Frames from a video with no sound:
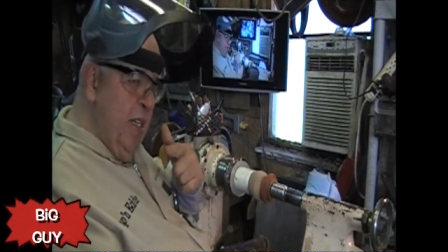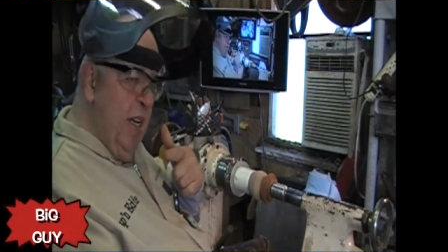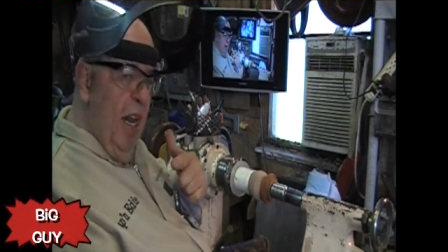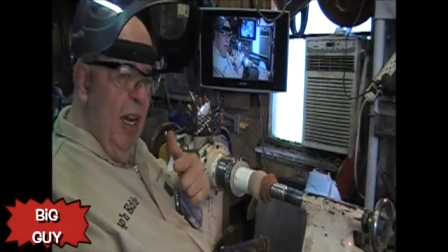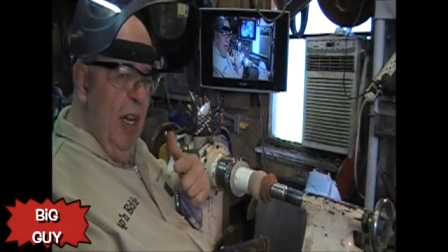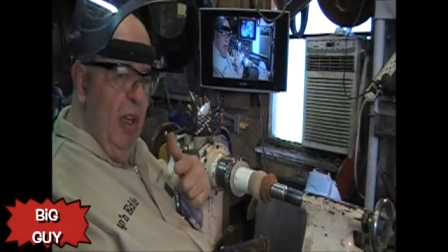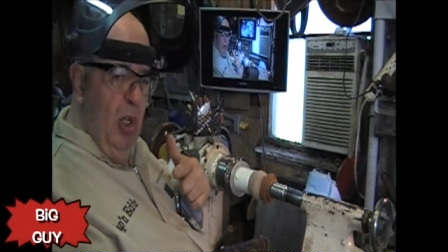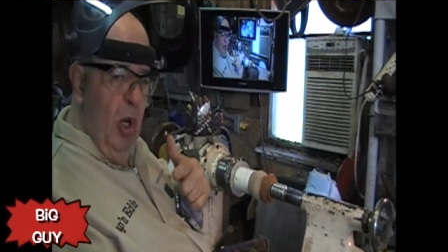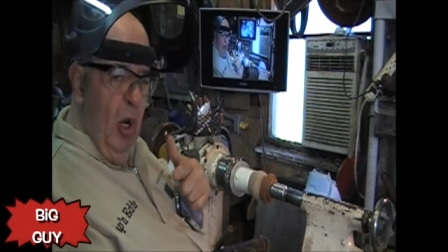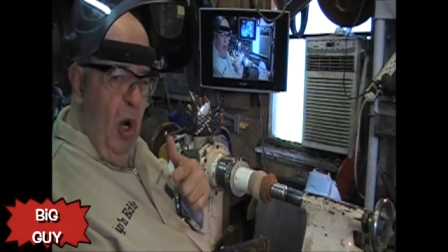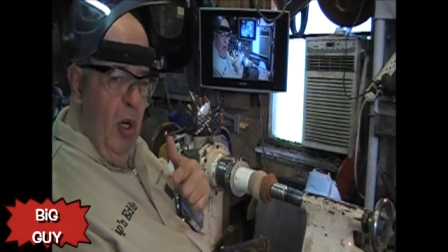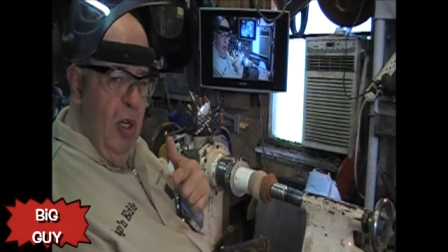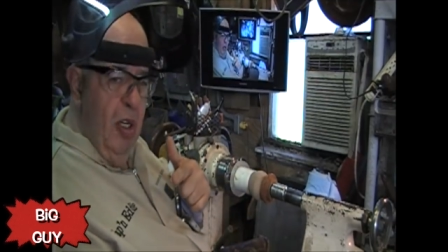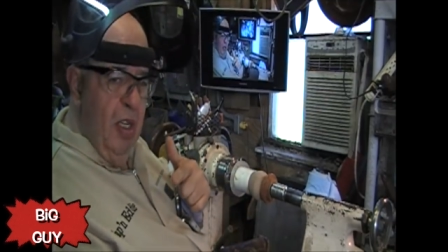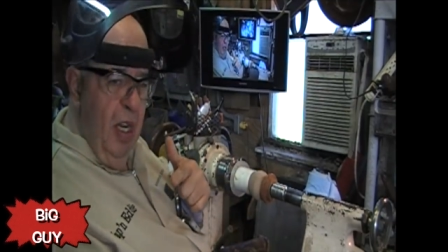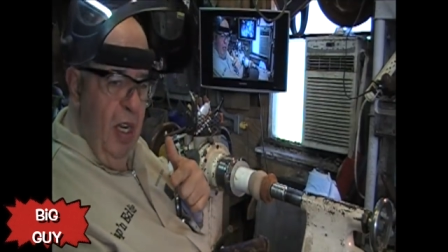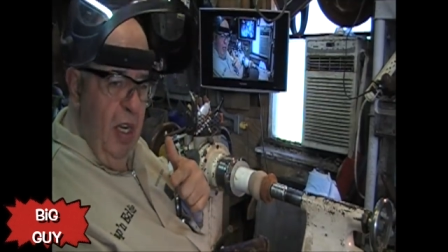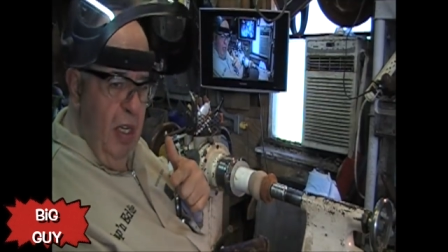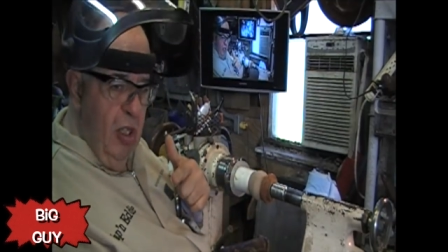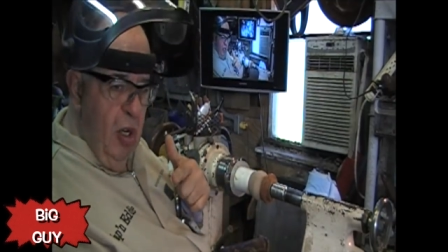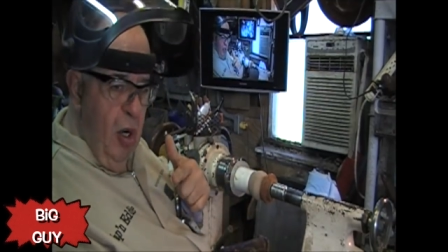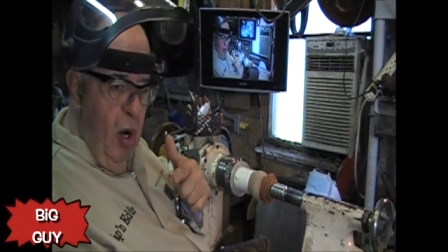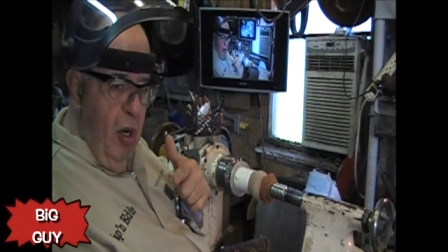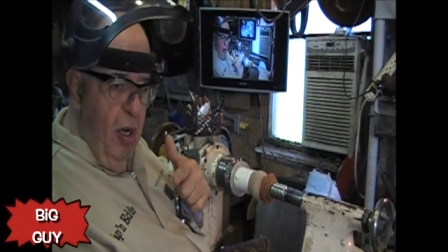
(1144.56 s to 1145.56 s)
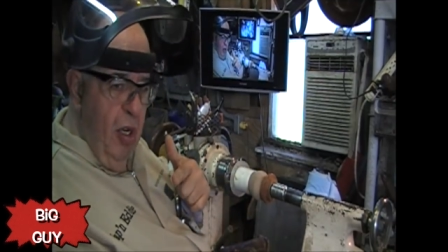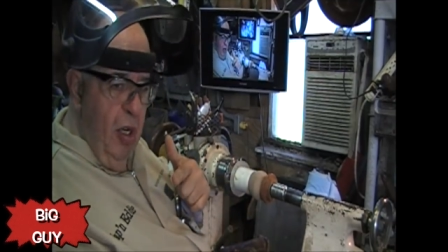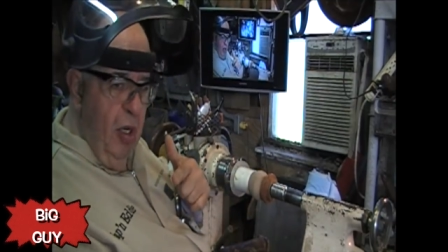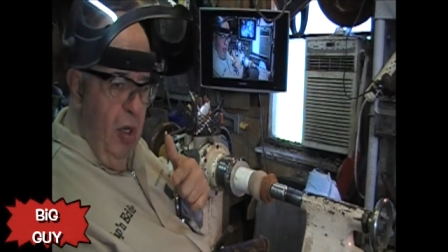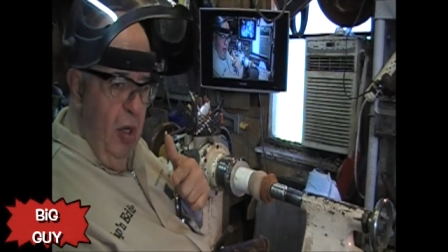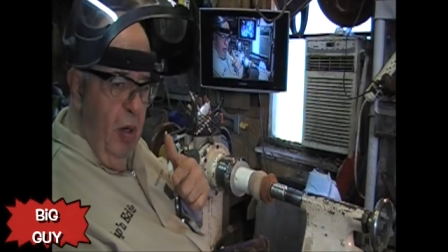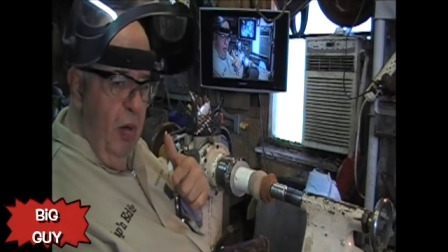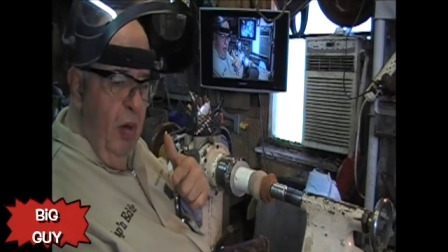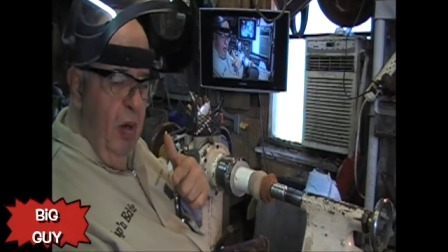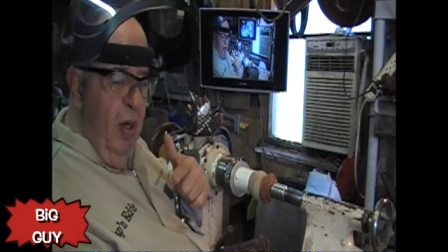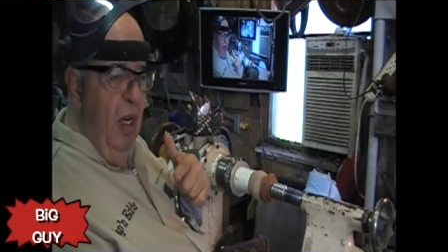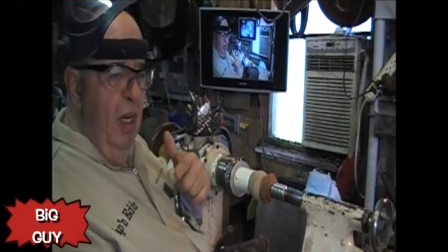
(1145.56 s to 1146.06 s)
I got to talk to you, it's hard to
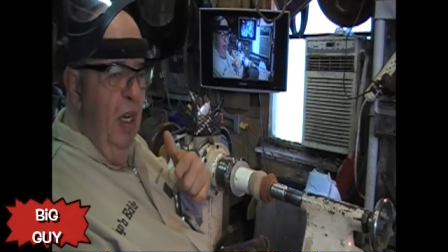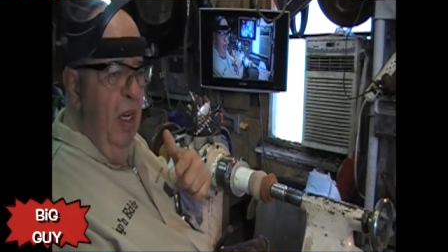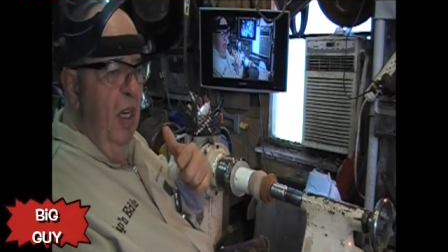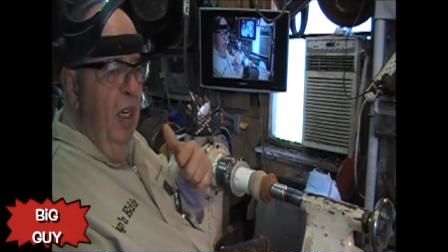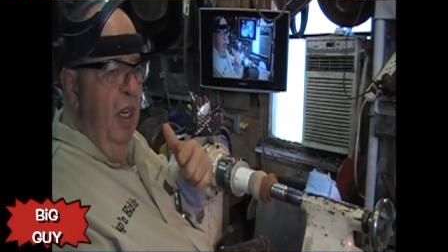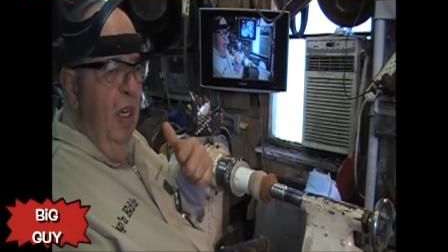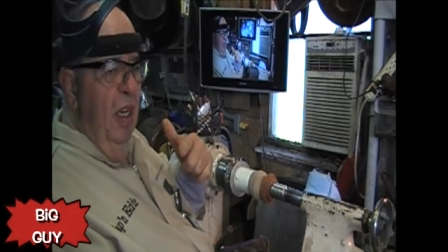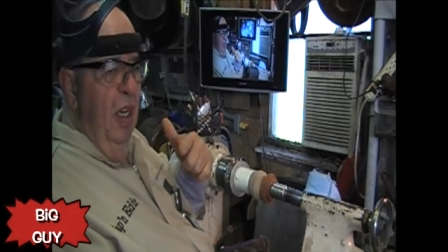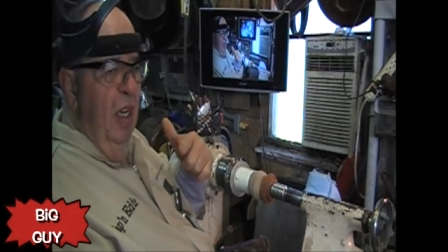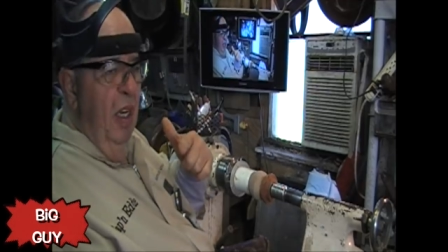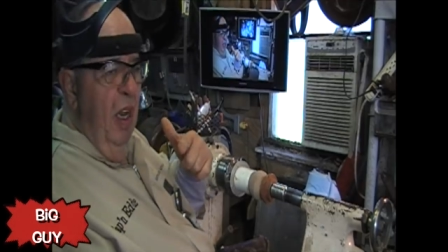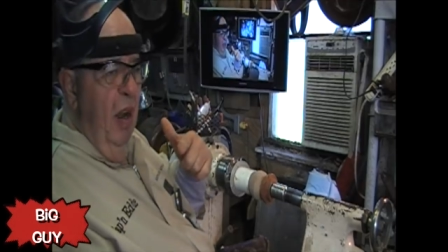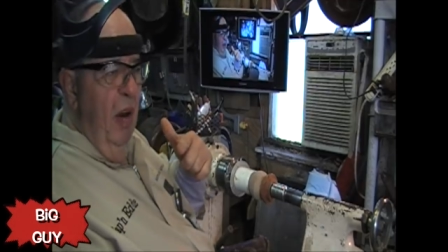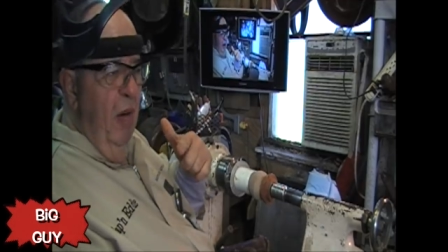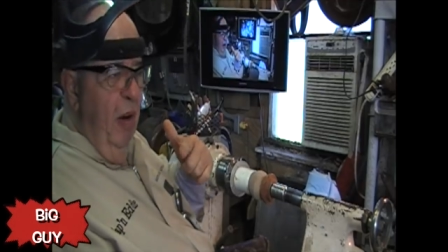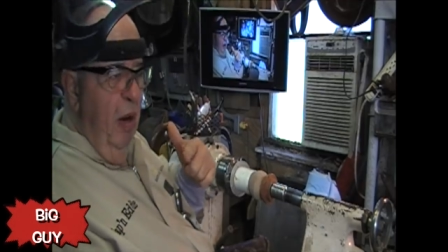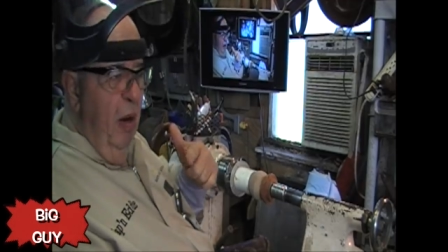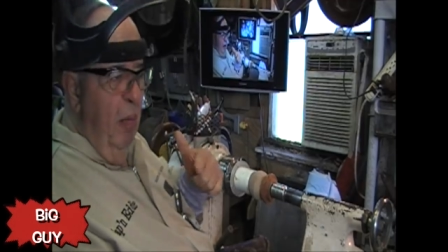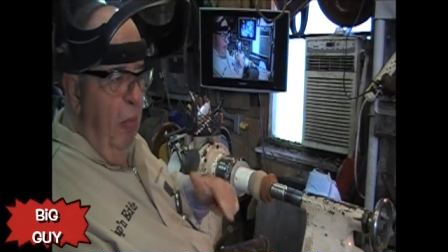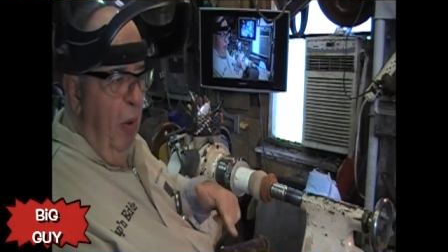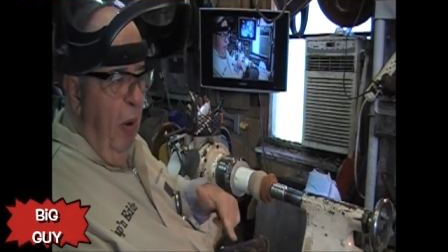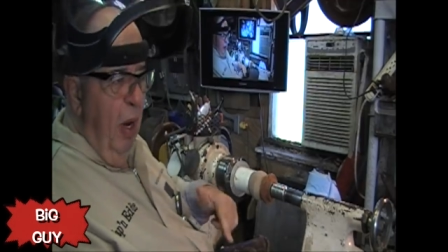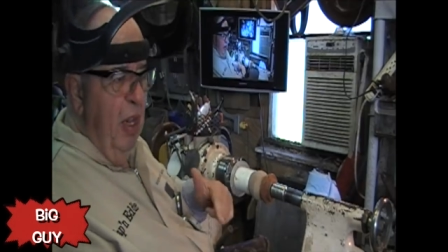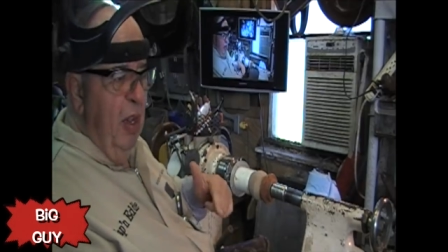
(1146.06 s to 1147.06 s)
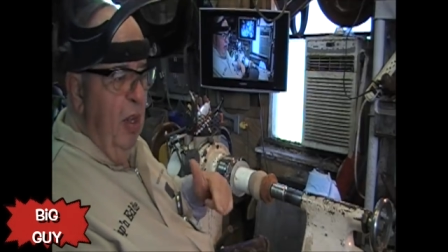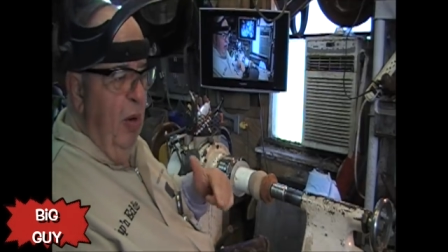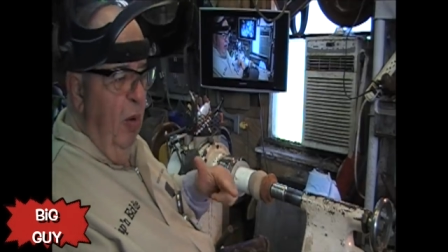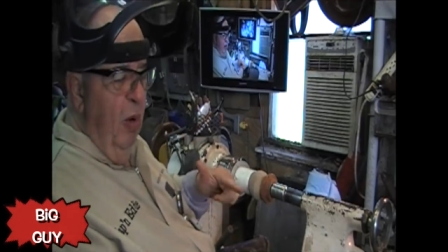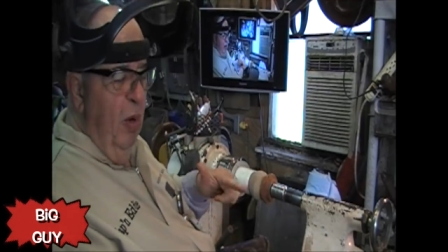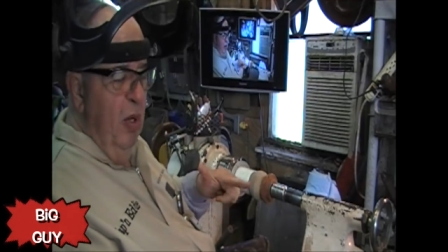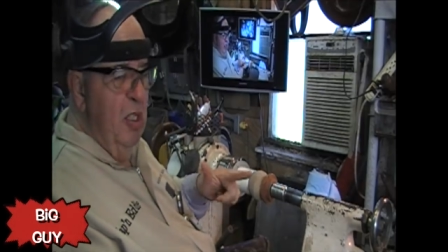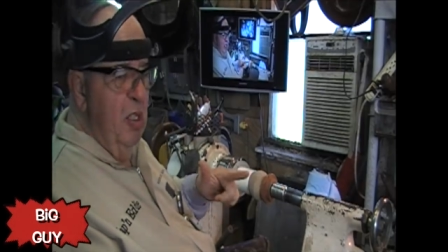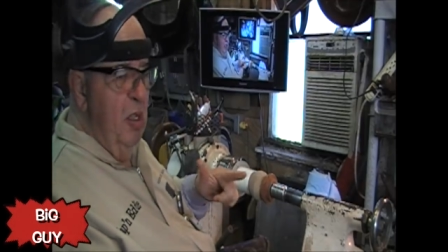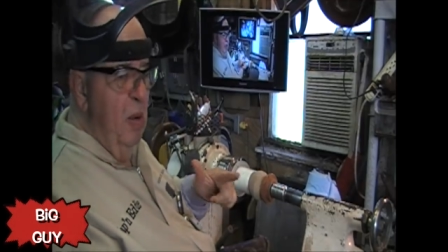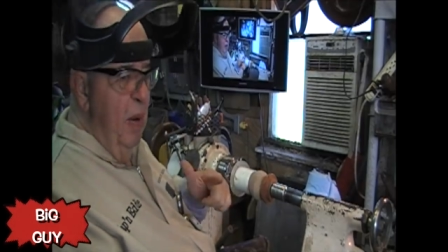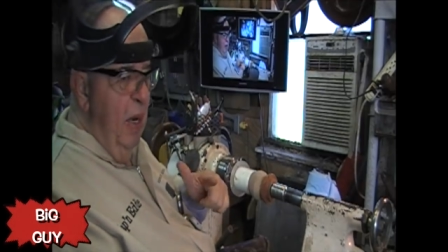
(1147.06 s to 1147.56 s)
do. I'm going to break the
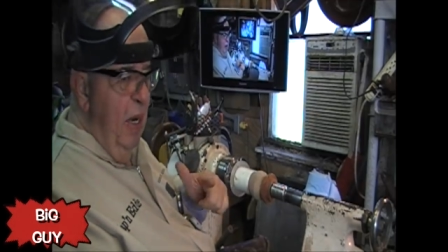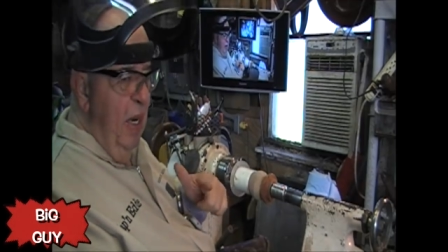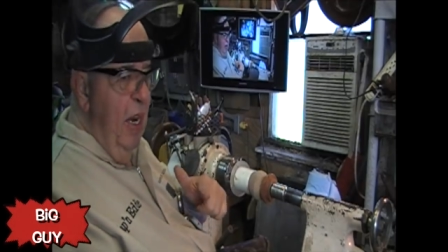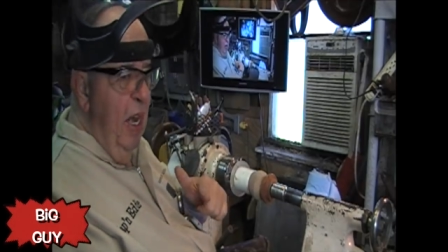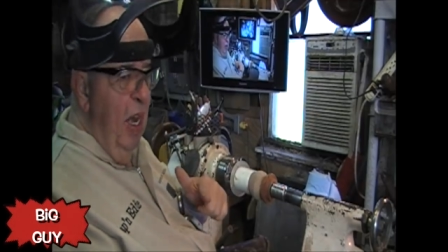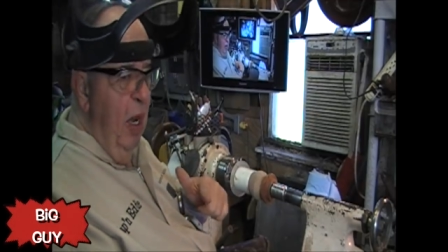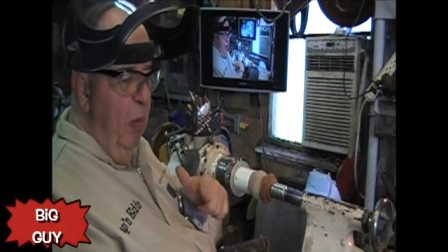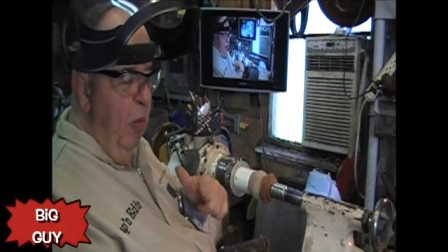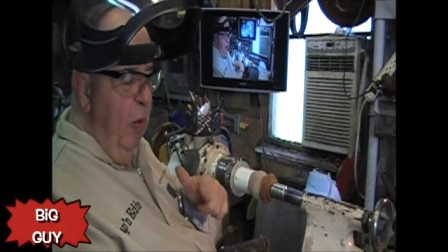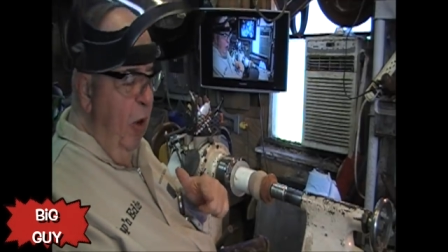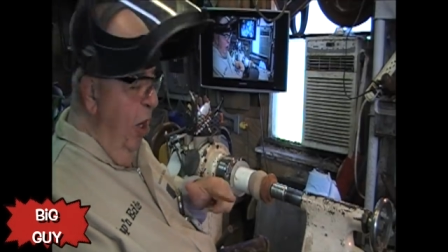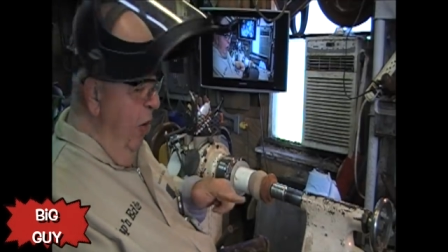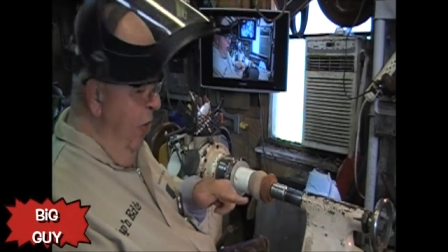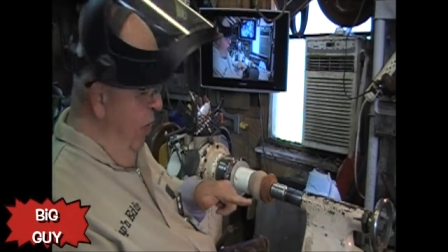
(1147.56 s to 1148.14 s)
rules a little bit and not wear